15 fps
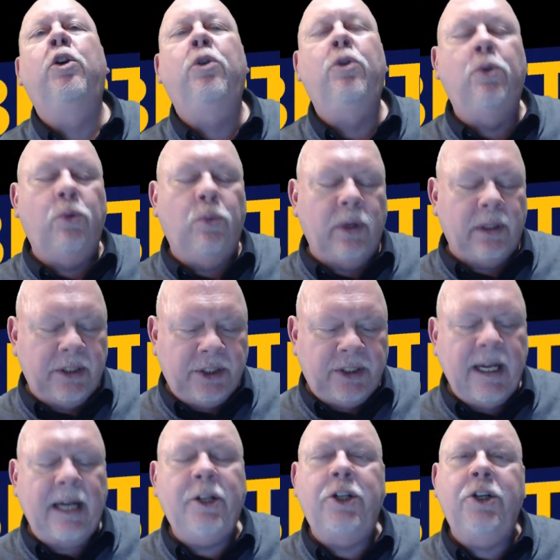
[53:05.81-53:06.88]
who will
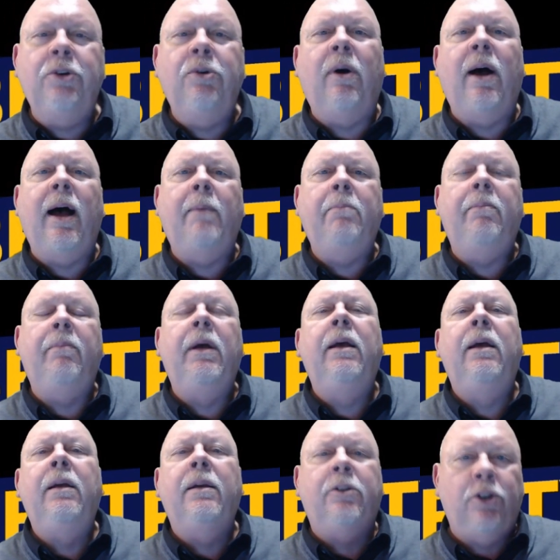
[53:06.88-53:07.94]
set you up
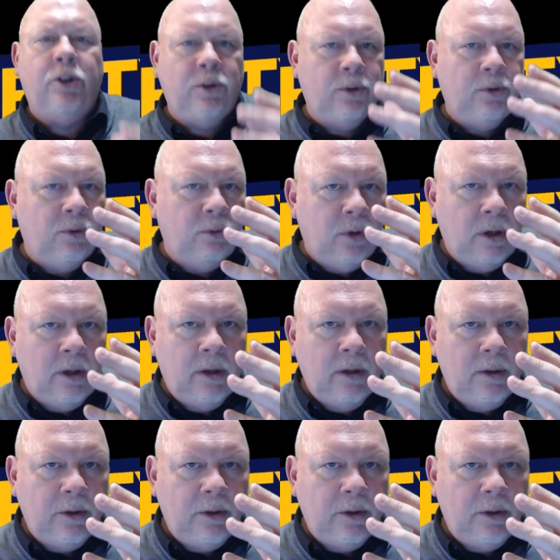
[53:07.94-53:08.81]
to